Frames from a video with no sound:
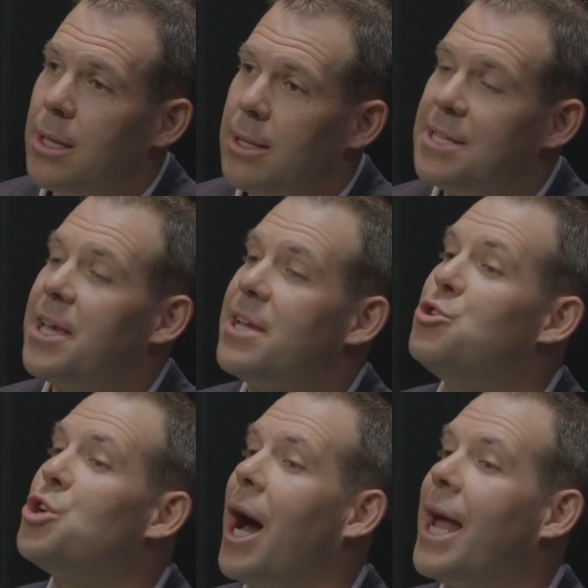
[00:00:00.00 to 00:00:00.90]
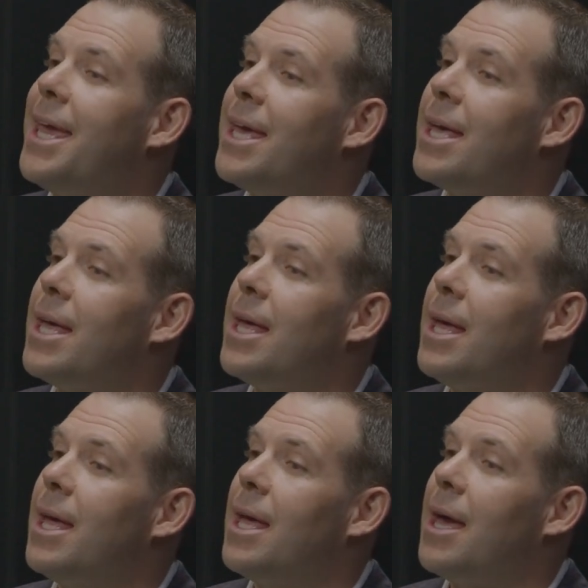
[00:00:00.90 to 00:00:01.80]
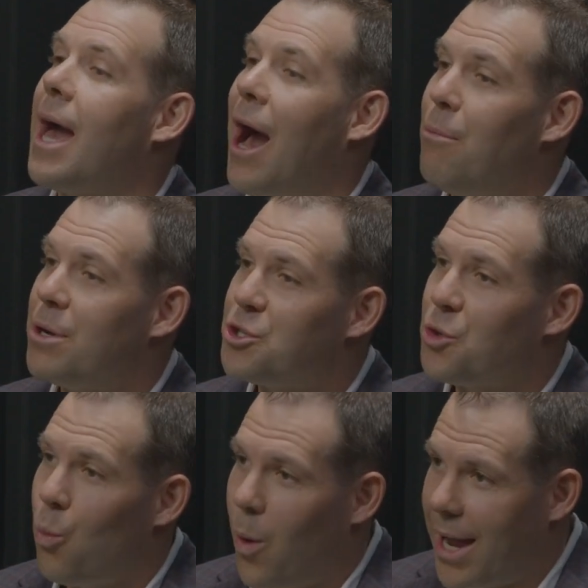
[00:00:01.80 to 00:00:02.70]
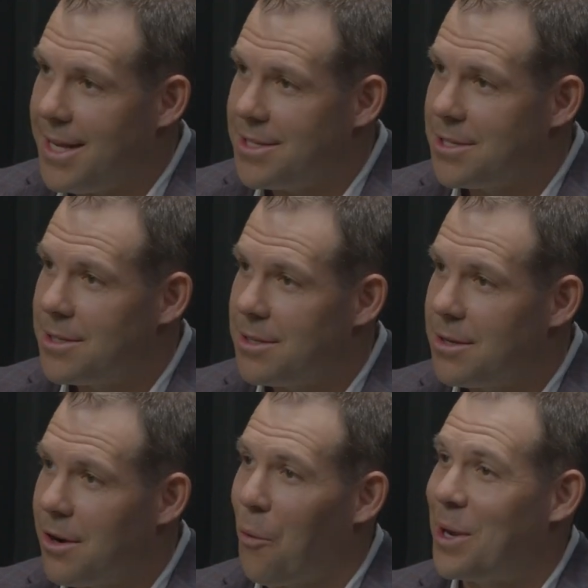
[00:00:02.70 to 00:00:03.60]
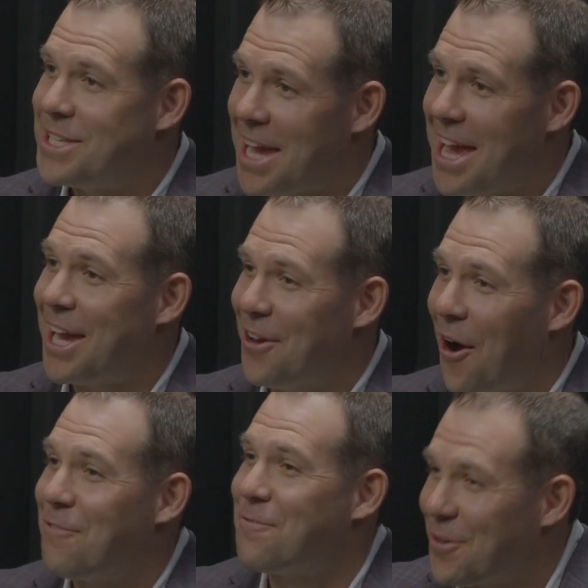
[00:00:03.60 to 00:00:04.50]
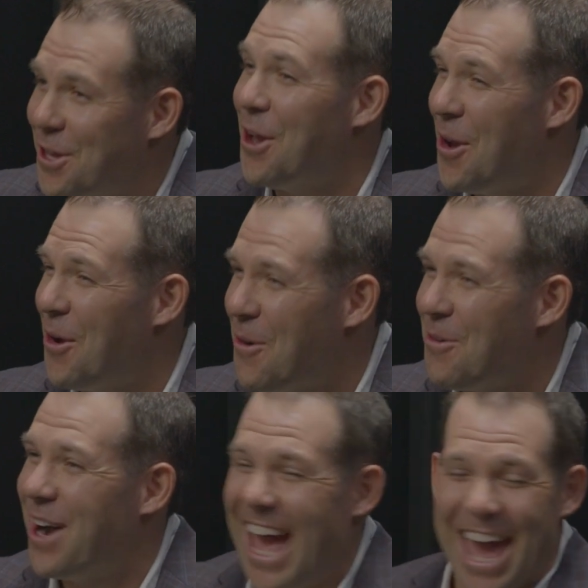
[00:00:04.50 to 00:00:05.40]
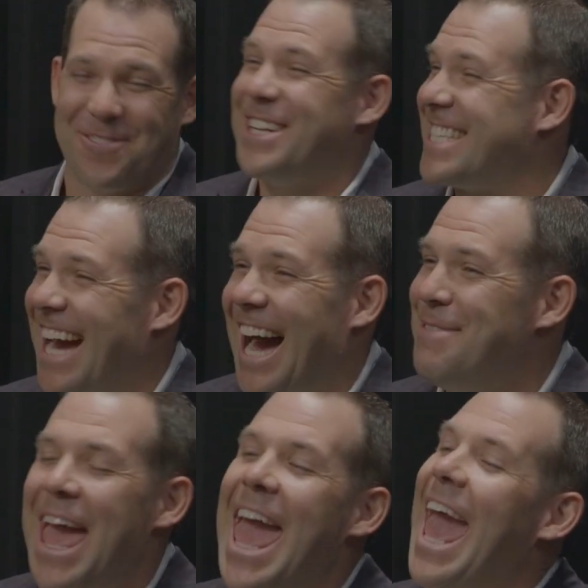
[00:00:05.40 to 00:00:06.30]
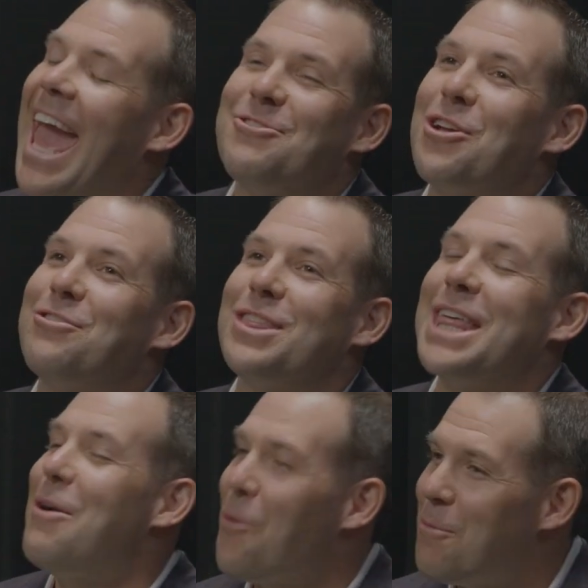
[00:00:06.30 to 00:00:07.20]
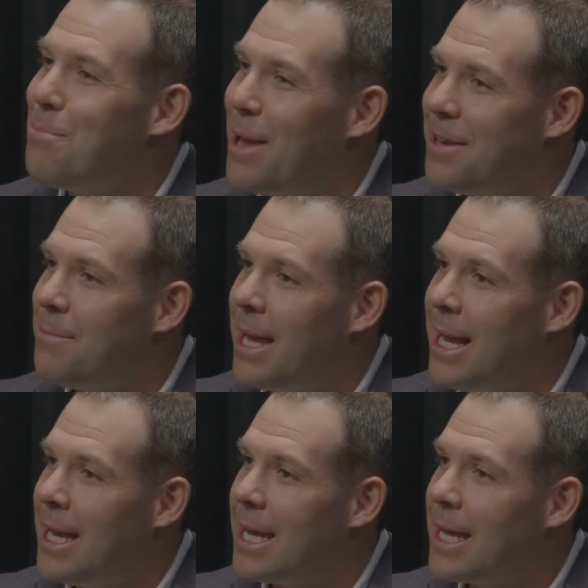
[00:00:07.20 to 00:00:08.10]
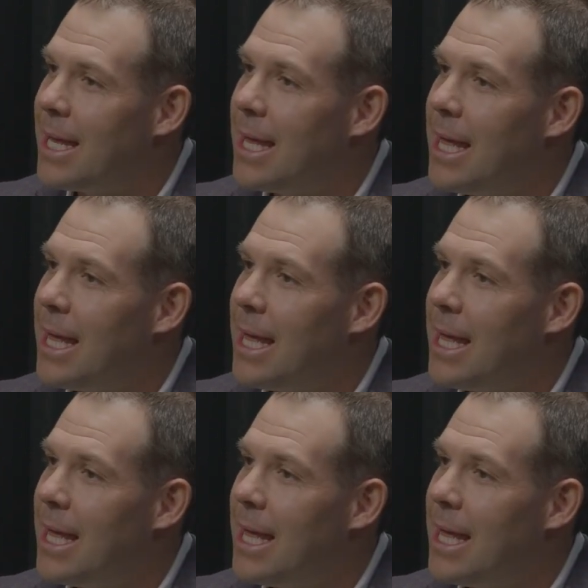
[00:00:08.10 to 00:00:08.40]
They'd say, Johnny, how much weight are we taking off for you? Every time. And Chase, they weren't being mean.